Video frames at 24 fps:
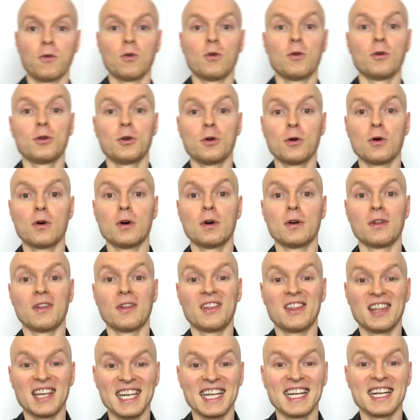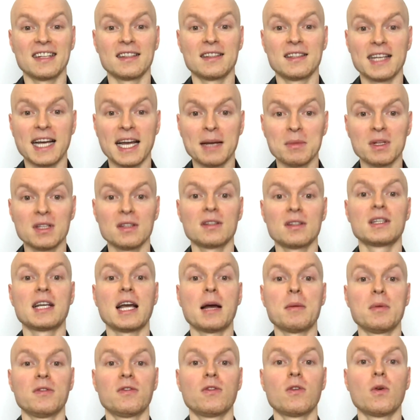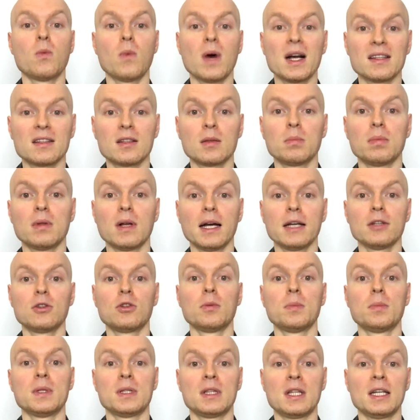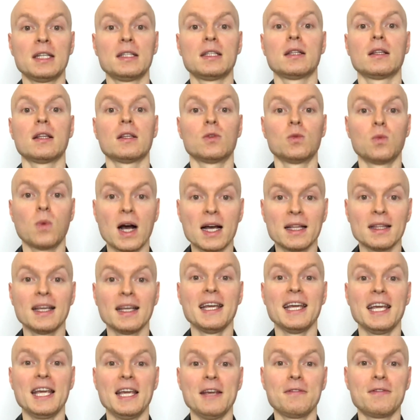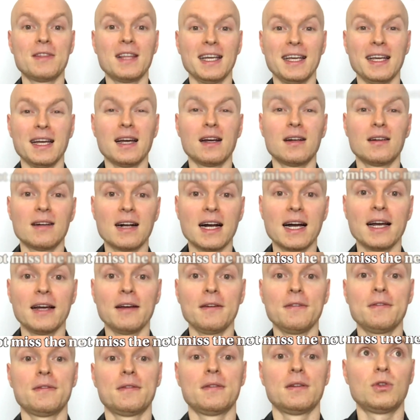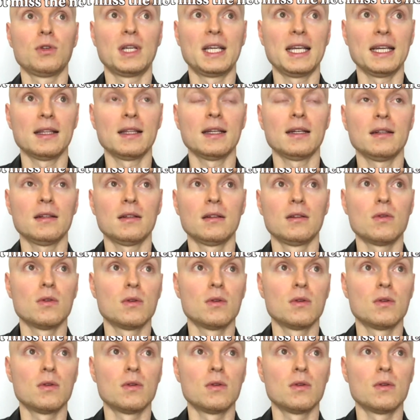for your 3 consignments coming from one supplier to be treated as one if they arrive together